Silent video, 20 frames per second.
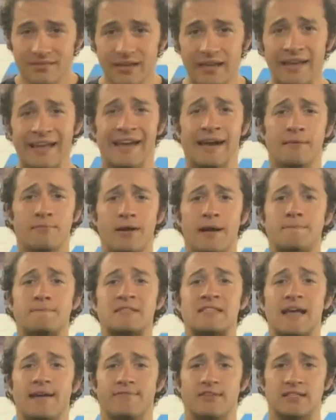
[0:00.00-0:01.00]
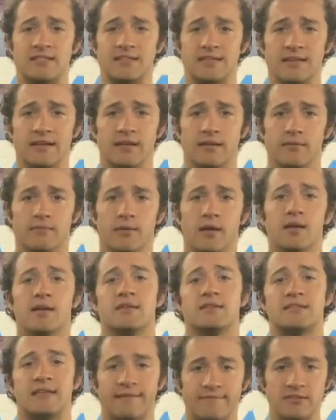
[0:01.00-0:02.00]
AMRAP
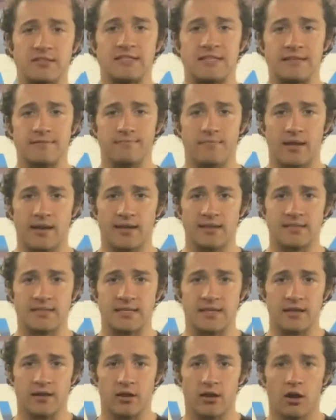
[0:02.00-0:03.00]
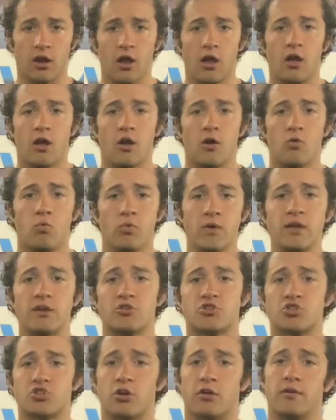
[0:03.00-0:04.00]
17 minutes here. We
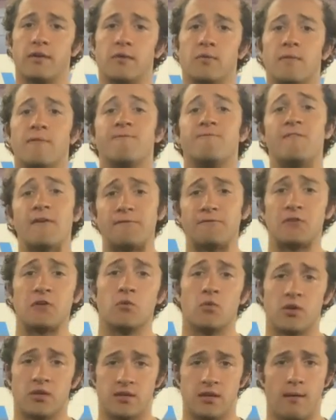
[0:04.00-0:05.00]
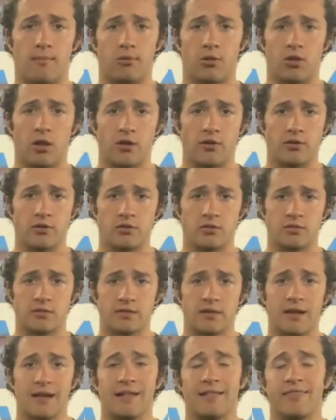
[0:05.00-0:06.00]
are starting with 51 double
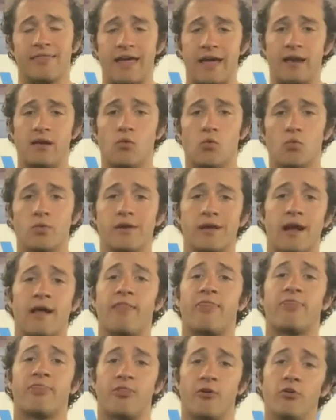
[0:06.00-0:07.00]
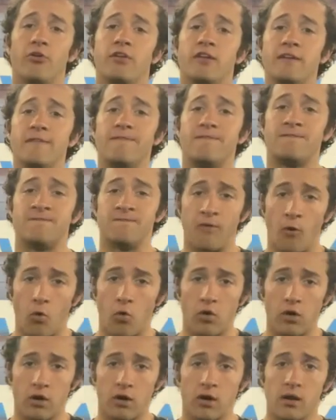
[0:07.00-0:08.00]
unders. Then we got
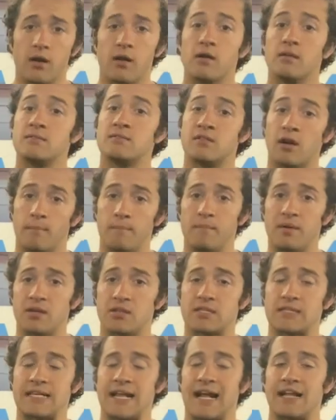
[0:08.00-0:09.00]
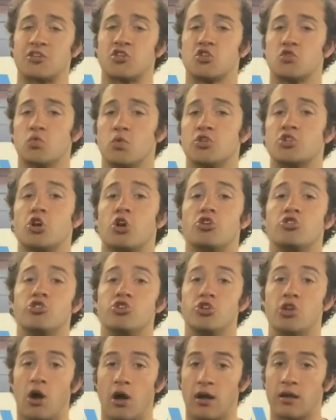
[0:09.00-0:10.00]
34 dumbbell snatches, which are
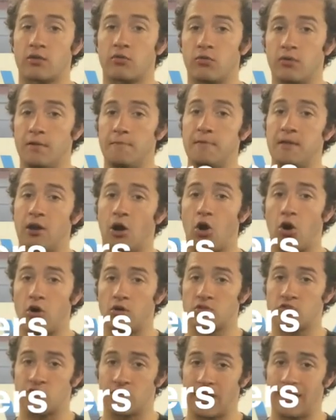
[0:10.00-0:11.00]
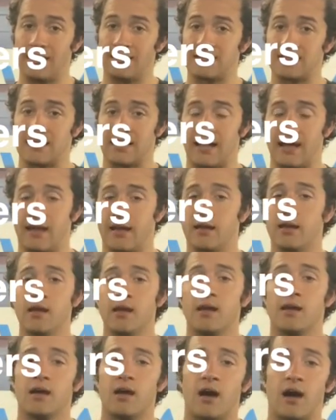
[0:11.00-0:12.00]
not going to be alternating today.
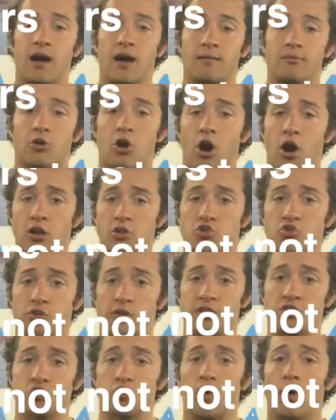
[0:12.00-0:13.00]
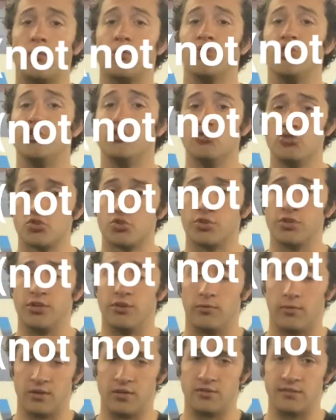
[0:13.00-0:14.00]
Contrary to what we usually
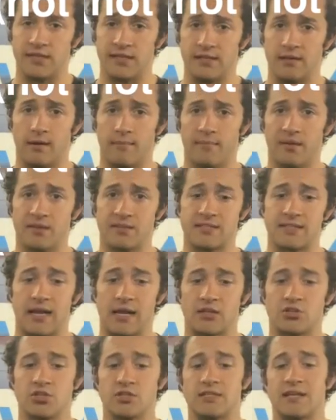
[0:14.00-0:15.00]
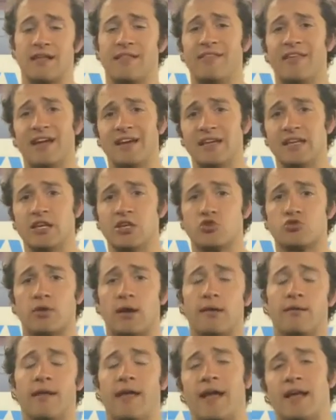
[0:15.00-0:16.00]
do when you see dumbbell snatches, and then each
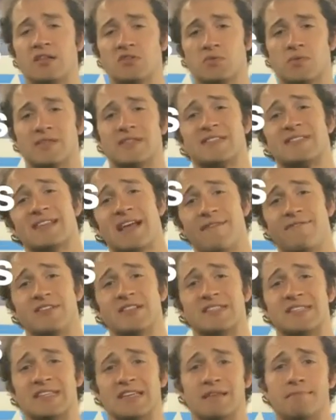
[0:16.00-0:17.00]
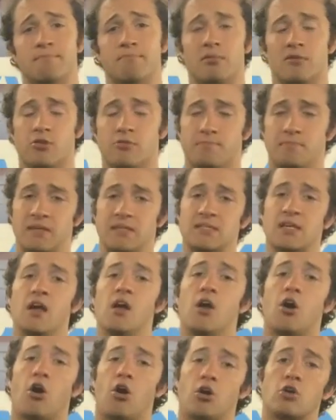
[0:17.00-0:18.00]
round ends with 17 burpees.
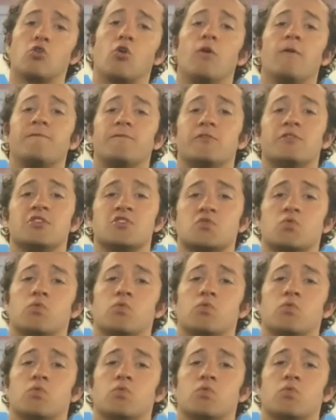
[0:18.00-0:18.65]
Our goal for this